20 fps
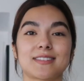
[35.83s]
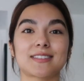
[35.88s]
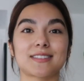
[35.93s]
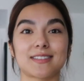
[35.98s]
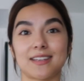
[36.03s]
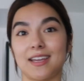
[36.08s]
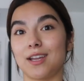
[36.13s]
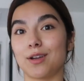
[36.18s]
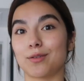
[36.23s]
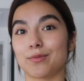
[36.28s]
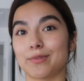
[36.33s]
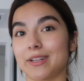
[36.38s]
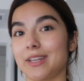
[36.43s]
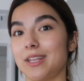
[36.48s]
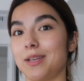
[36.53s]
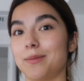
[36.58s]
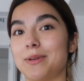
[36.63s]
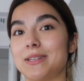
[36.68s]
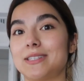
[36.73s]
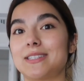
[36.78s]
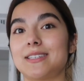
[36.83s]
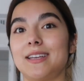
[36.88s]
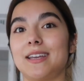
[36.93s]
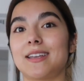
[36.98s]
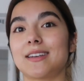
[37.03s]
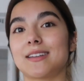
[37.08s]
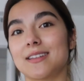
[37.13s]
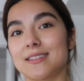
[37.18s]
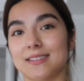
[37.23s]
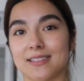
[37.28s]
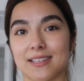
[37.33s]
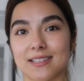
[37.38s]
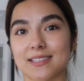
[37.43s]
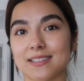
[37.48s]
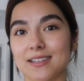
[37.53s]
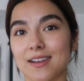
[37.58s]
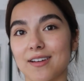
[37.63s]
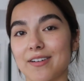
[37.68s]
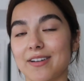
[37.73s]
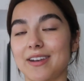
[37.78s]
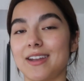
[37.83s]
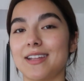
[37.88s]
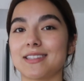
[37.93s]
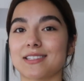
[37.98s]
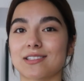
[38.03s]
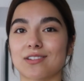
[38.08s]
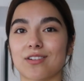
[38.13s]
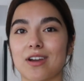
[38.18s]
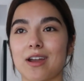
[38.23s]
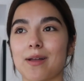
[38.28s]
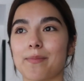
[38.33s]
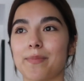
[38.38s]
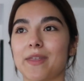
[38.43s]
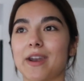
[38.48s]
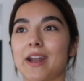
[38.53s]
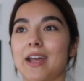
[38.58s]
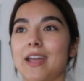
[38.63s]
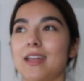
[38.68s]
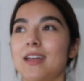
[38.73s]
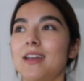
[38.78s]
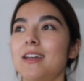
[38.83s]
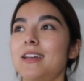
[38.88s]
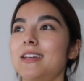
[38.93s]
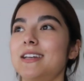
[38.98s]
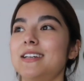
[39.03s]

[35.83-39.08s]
Staying really busy and consistent on Instagram that I